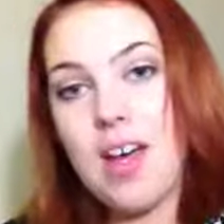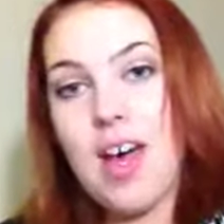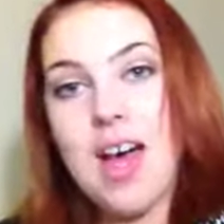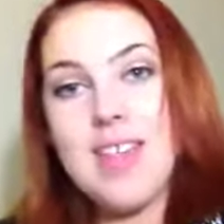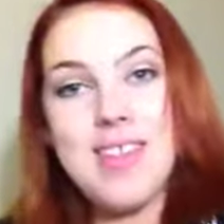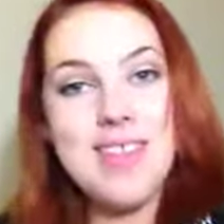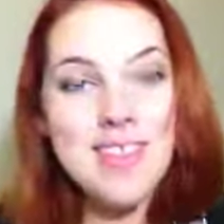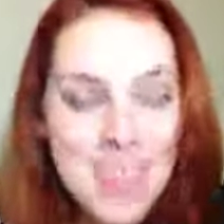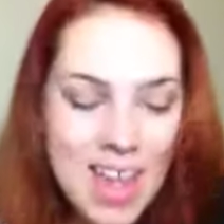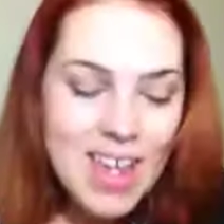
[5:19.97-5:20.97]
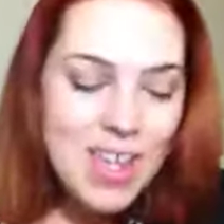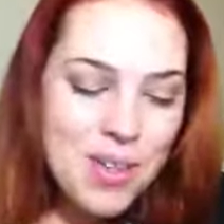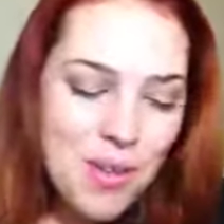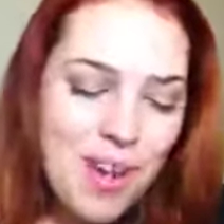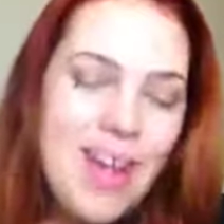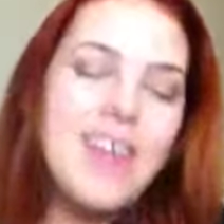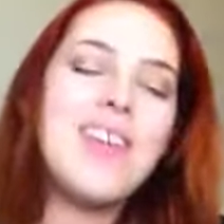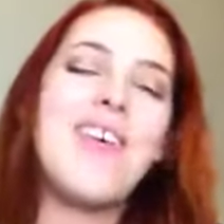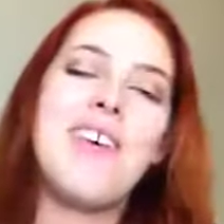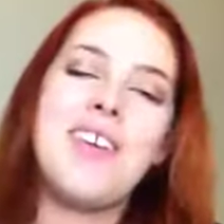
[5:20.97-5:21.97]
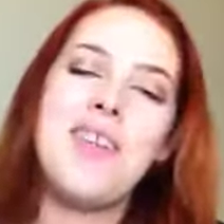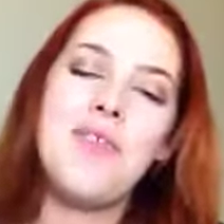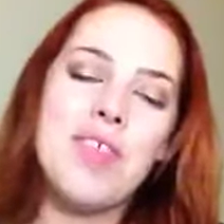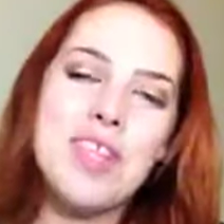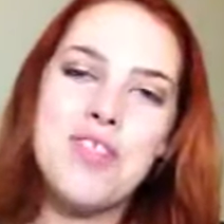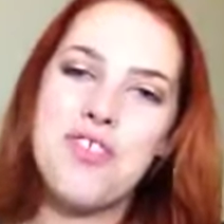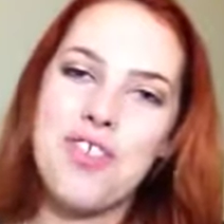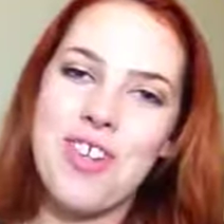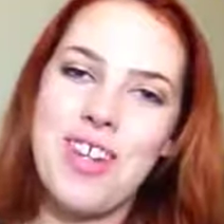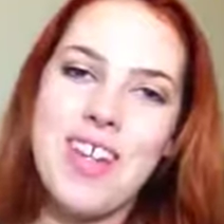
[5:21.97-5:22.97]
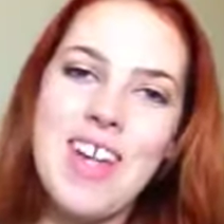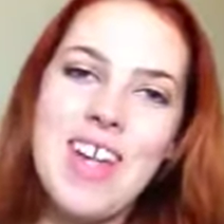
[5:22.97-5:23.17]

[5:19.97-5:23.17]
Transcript: I thank you, Ally Condie, for this journey.